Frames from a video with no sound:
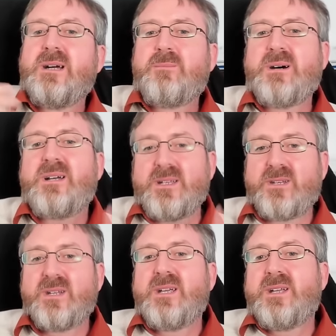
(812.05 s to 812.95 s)

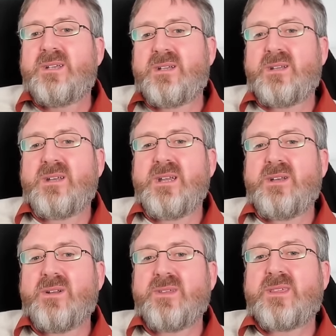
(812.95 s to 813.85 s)
But
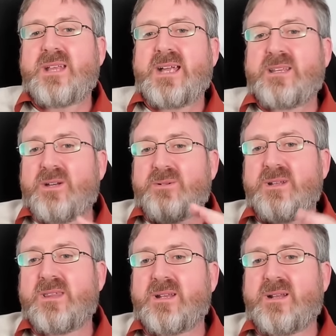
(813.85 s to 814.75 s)
does that
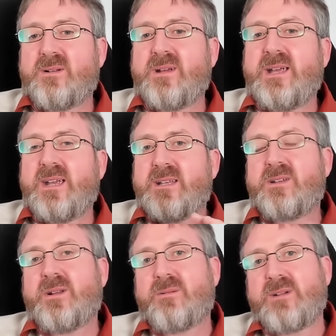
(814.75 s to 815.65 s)
coincidental